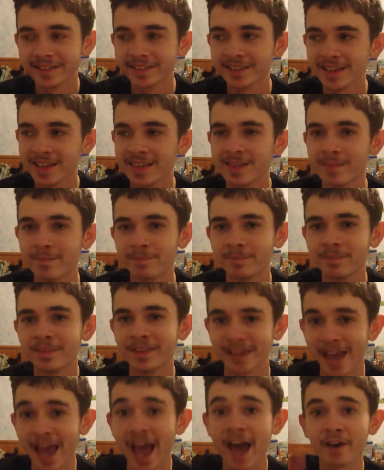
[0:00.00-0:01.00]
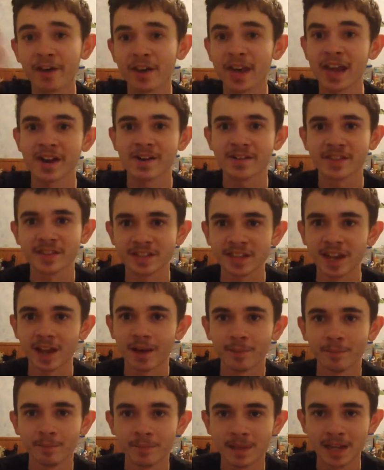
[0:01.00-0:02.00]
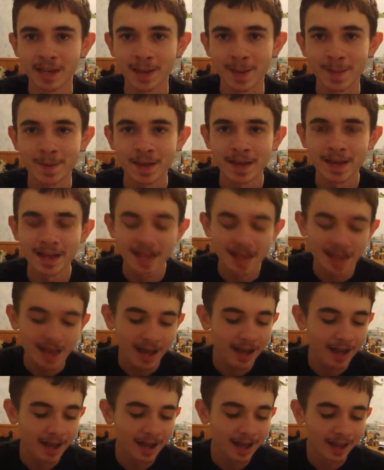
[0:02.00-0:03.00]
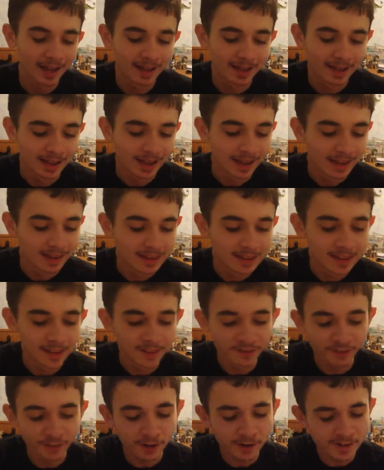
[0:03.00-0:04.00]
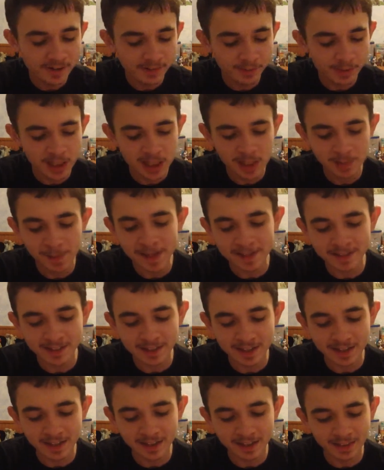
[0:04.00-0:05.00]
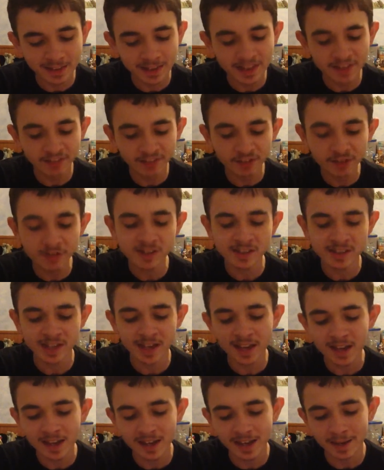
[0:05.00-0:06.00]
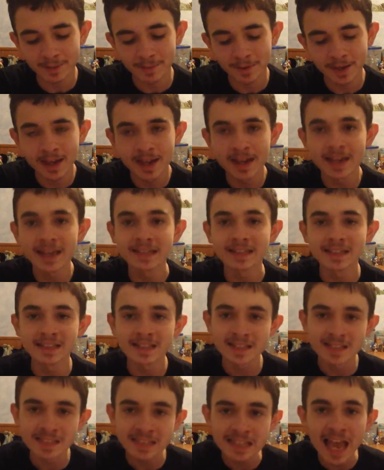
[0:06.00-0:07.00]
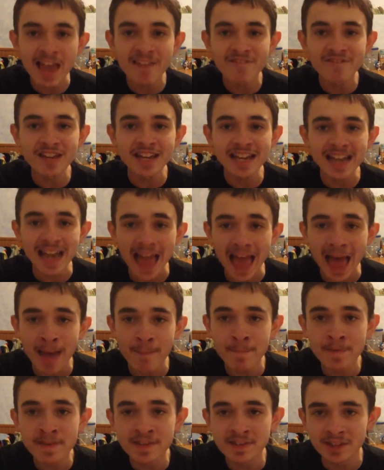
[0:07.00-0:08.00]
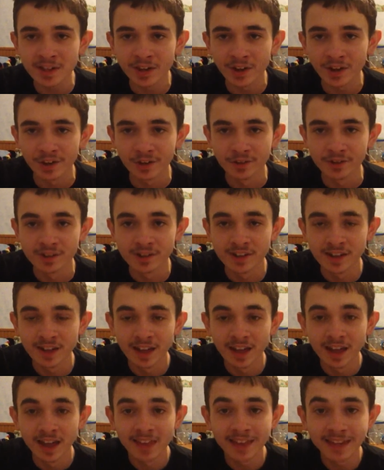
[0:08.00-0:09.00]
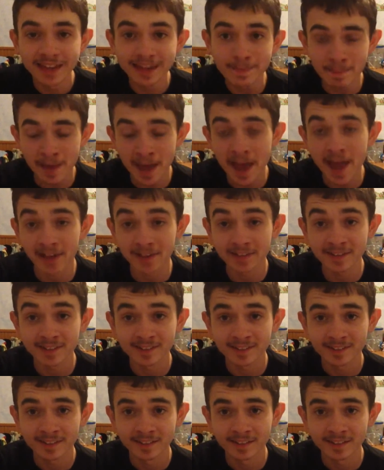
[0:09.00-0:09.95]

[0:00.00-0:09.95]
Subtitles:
in the alligator in the tub meme. Which is basically the first time in 7 episodes that a pet,